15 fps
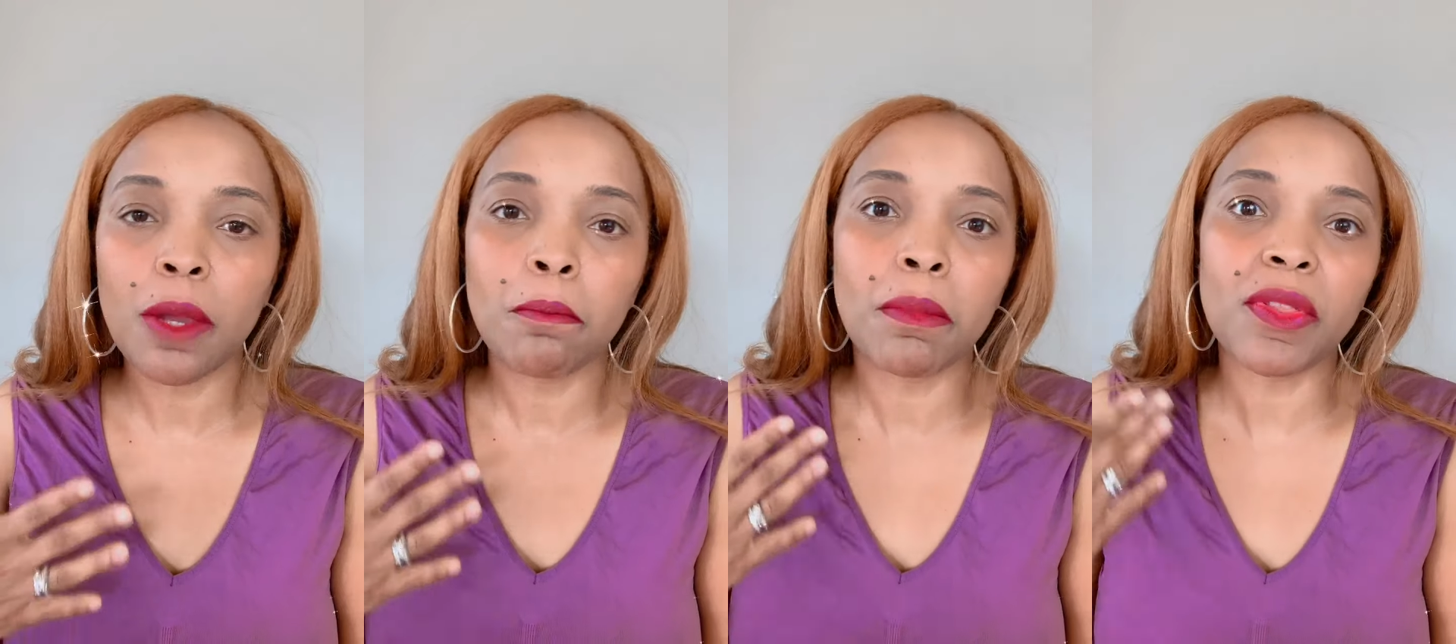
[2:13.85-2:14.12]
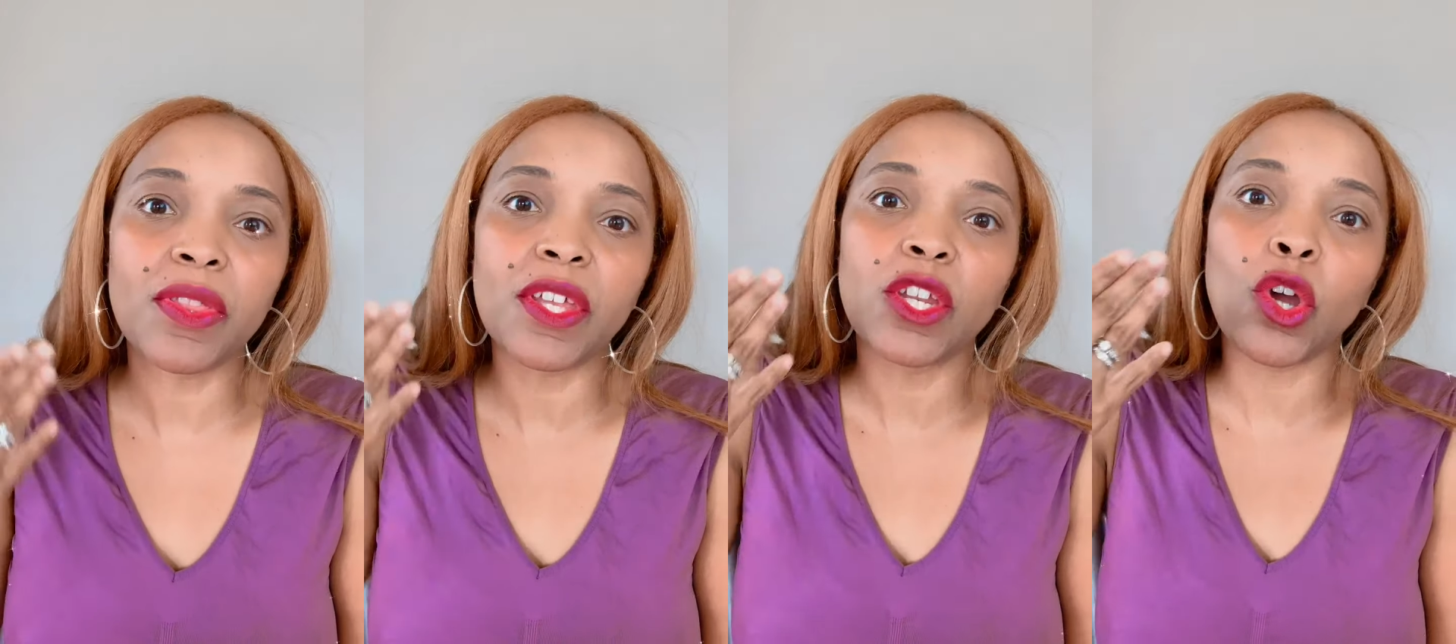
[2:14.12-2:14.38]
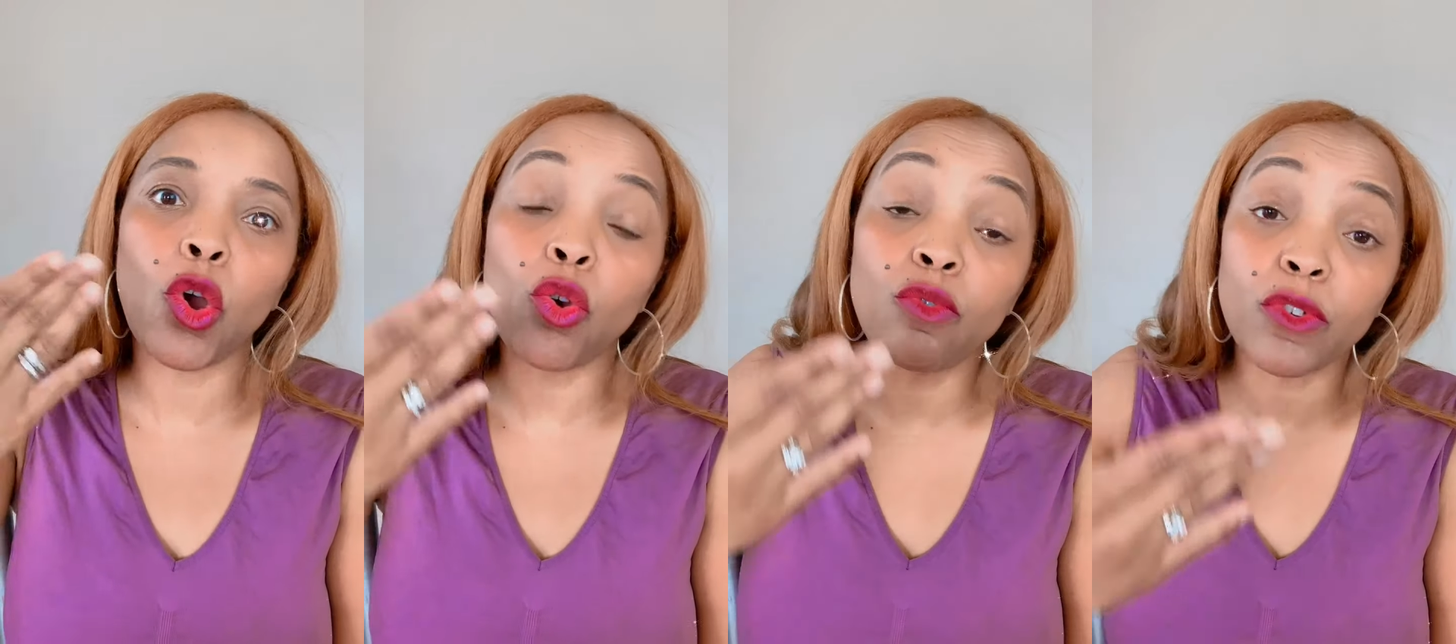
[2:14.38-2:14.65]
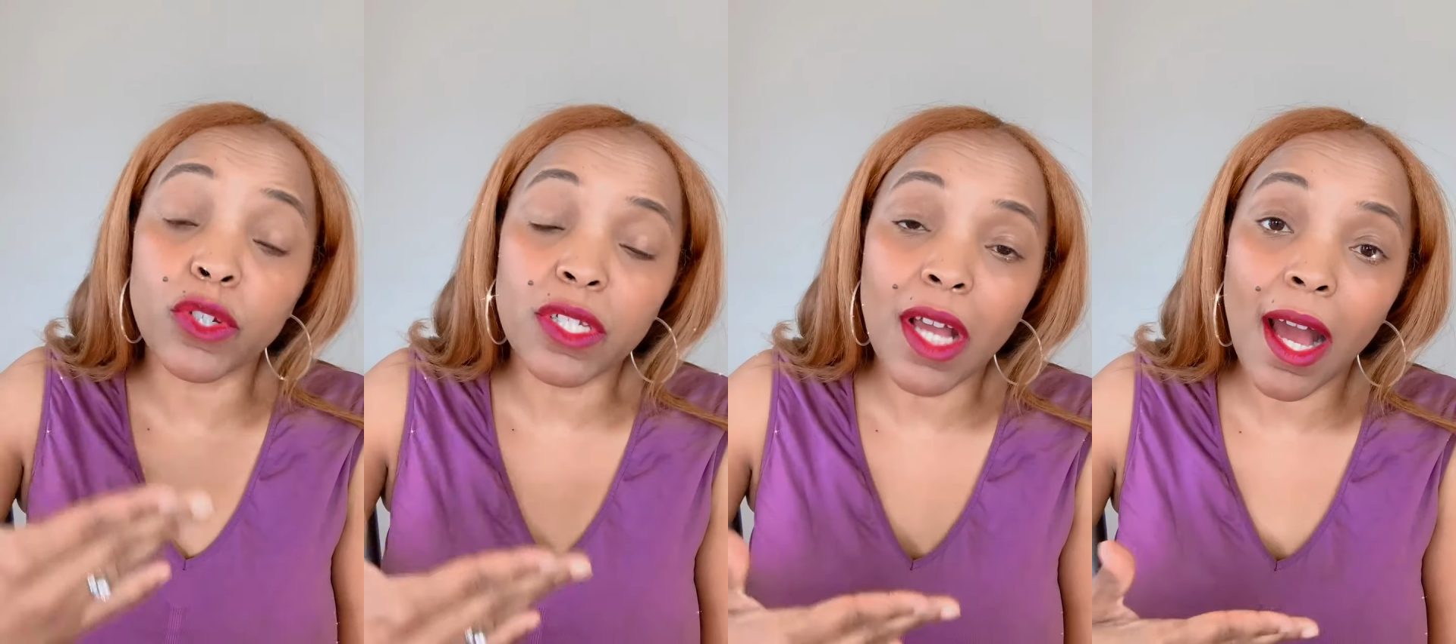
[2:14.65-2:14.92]
but then
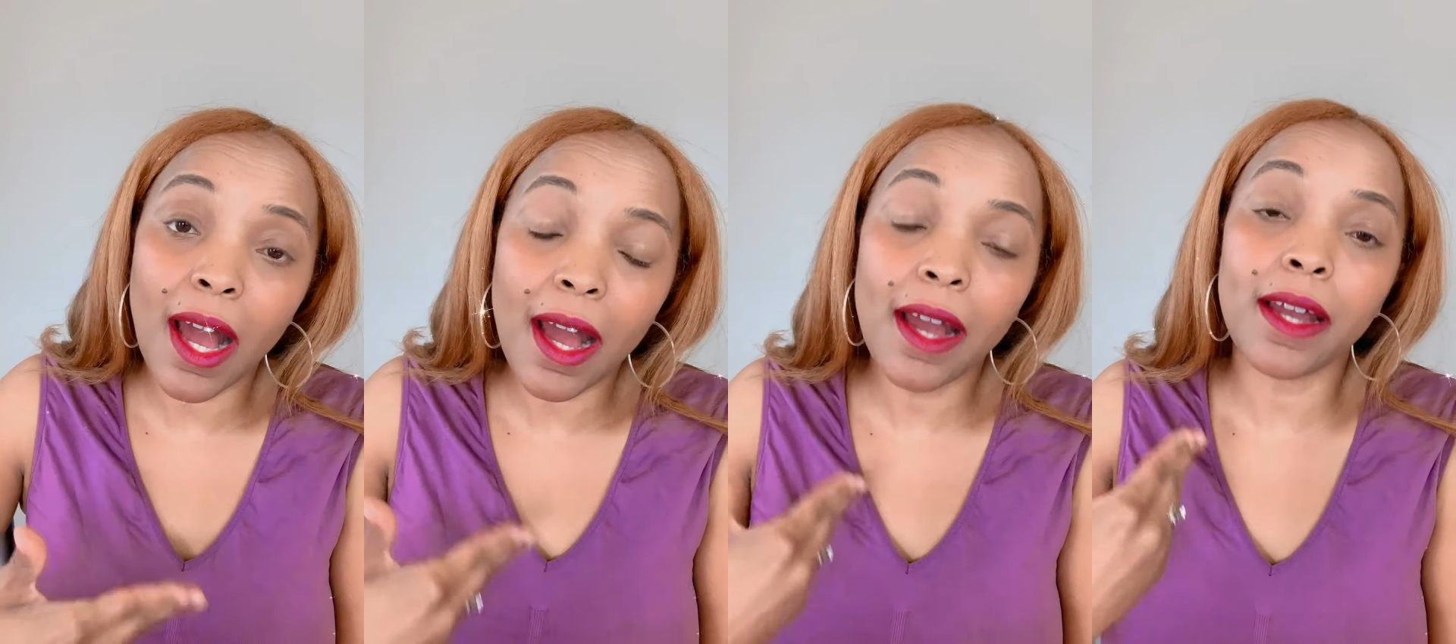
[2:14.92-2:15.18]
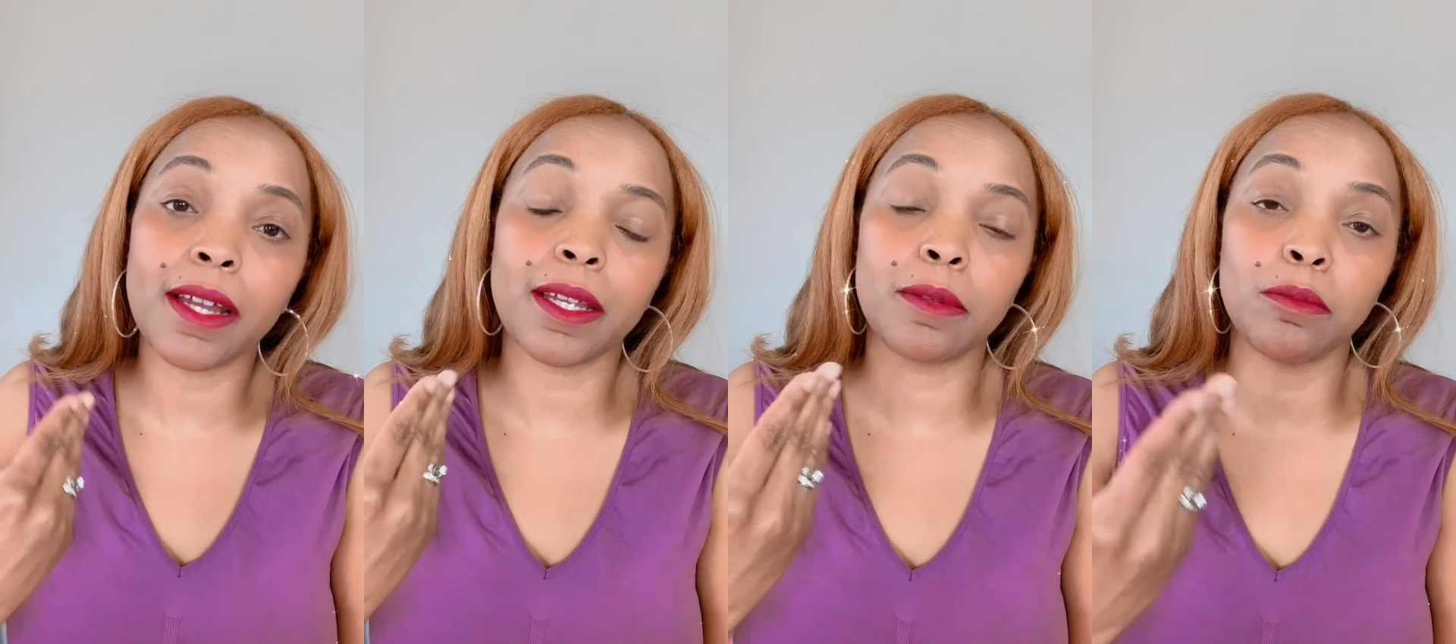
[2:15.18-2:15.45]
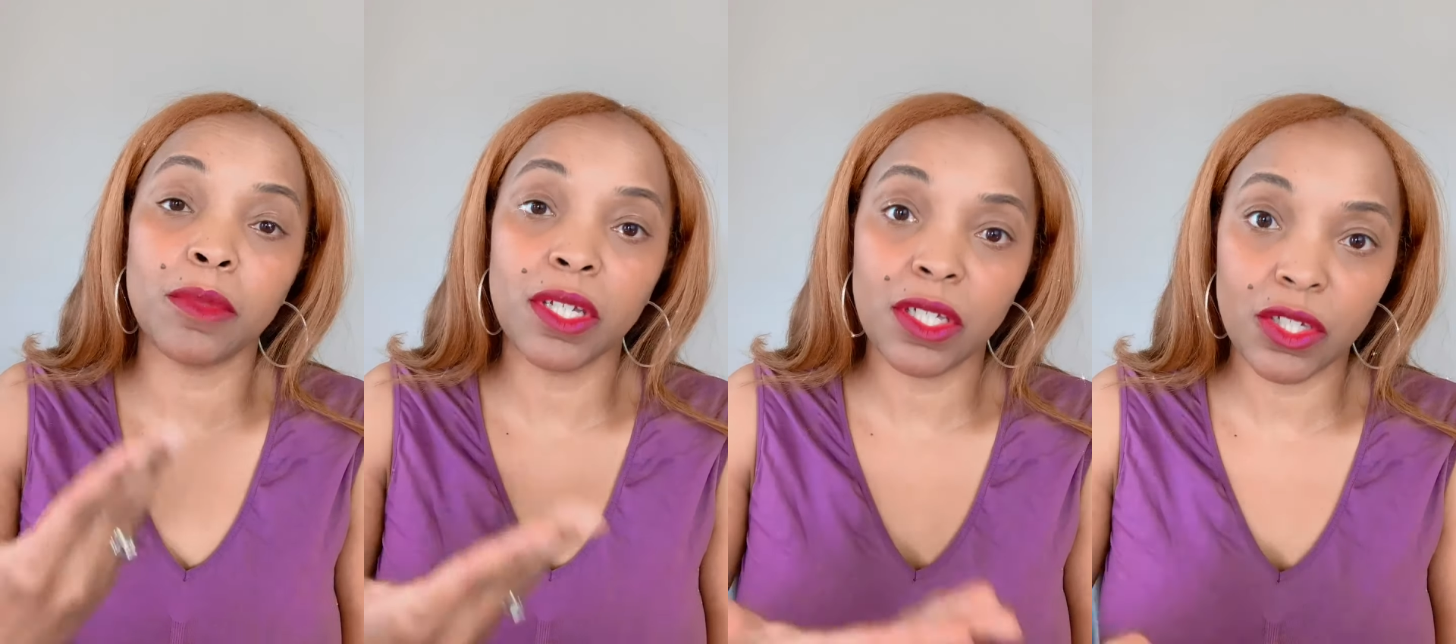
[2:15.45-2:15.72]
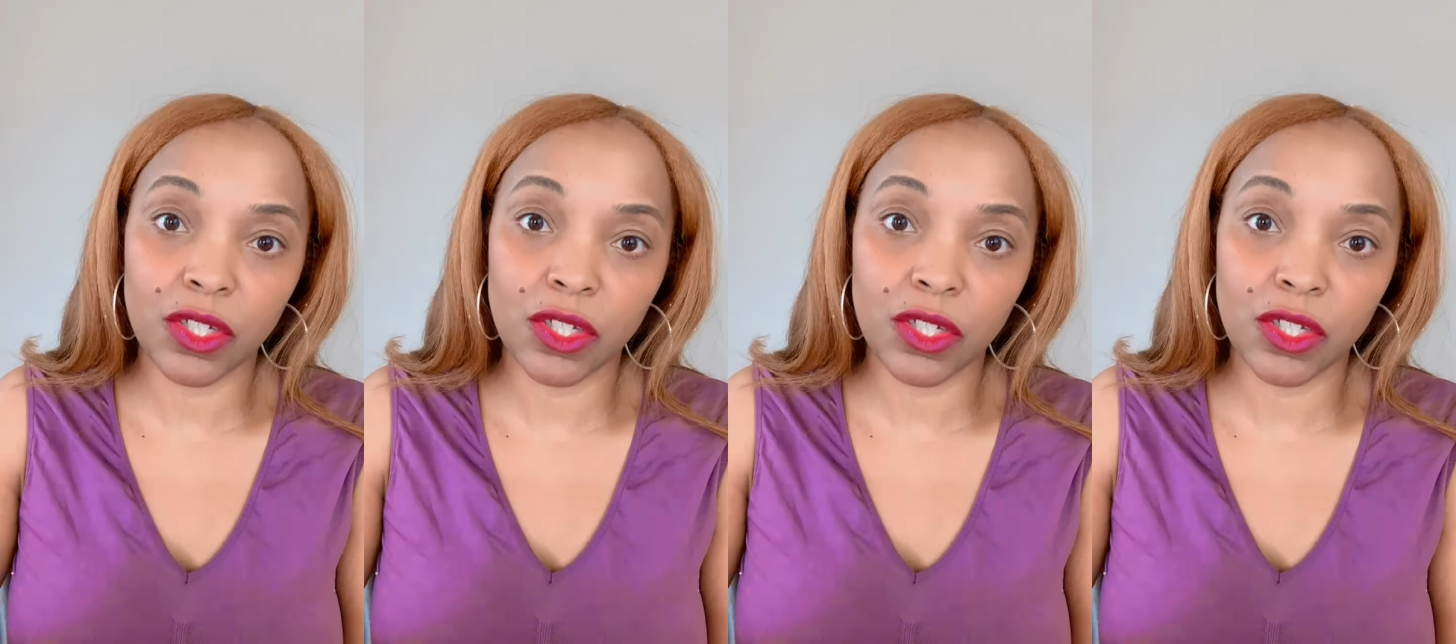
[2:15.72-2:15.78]
over time